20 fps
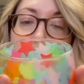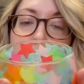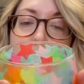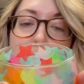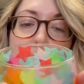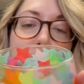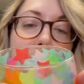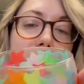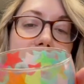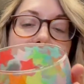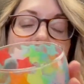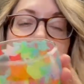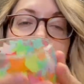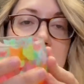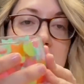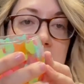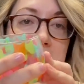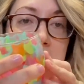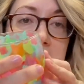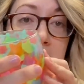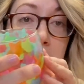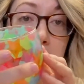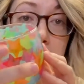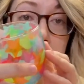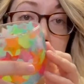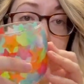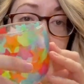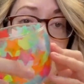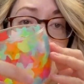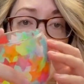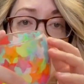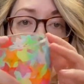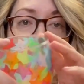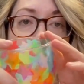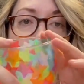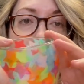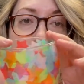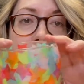but I can use it as something else.